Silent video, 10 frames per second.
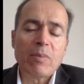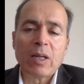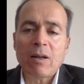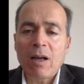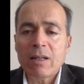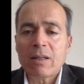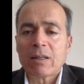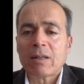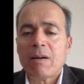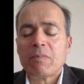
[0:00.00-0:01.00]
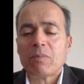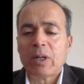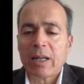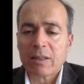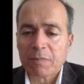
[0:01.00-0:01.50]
in 100 gram bread.